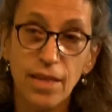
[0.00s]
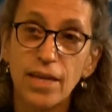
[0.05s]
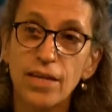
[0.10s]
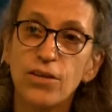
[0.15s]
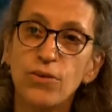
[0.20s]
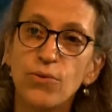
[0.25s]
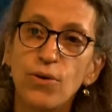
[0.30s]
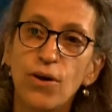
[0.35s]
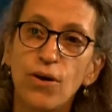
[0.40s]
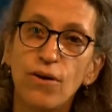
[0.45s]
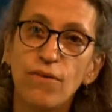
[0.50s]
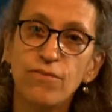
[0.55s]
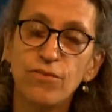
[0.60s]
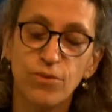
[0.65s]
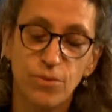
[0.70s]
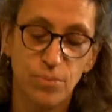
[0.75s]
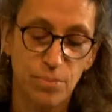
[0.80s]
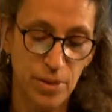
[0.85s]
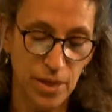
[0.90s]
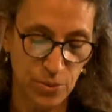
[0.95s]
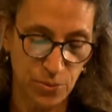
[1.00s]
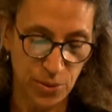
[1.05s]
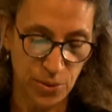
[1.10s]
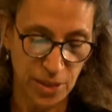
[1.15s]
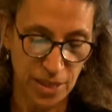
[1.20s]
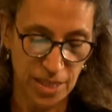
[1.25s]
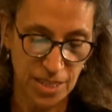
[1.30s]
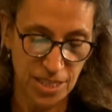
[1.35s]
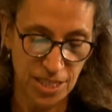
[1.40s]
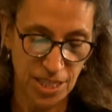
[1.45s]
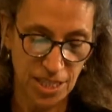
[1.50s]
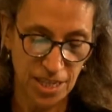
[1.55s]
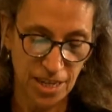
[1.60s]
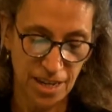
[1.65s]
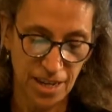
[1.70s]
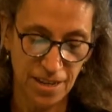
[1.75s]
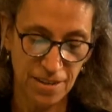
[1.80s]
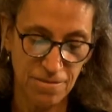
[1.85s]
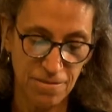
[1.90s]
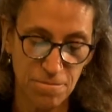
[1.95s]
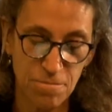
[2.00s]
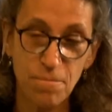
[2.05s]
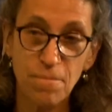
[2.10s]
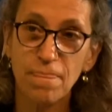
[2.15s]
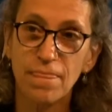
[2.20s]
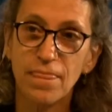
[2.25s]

Thank you all for being with us tonight.